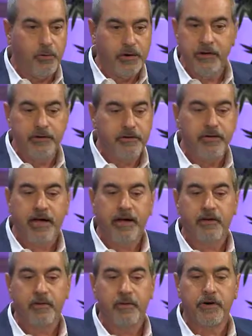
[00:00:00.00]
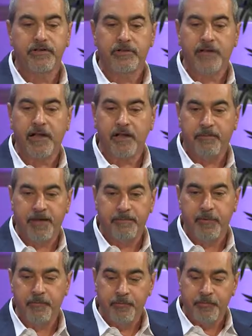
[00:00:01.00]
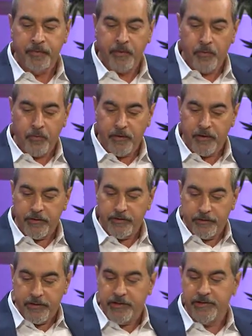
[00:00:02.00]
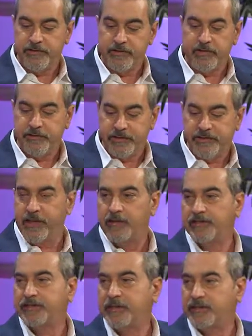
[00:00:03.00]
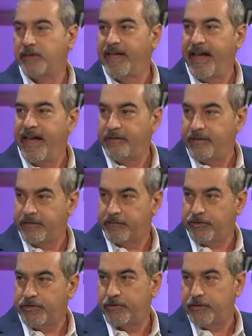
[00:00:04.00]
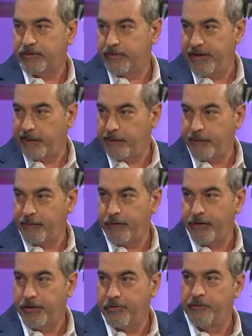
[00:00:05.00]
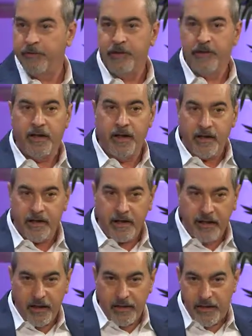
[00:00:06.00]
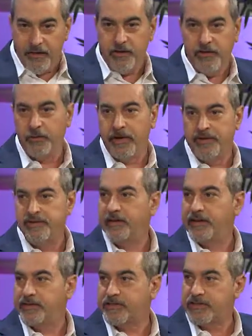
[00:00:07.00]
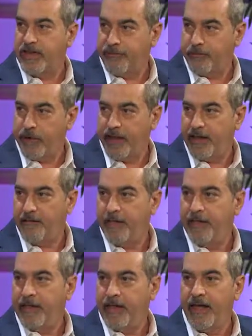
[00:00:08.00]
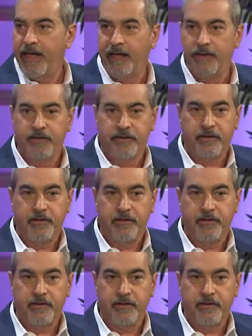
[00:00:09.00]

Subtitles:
we don't do that. We're telling people, we're doing these investigative studies. We have this resource available for you in the US in a safe way, and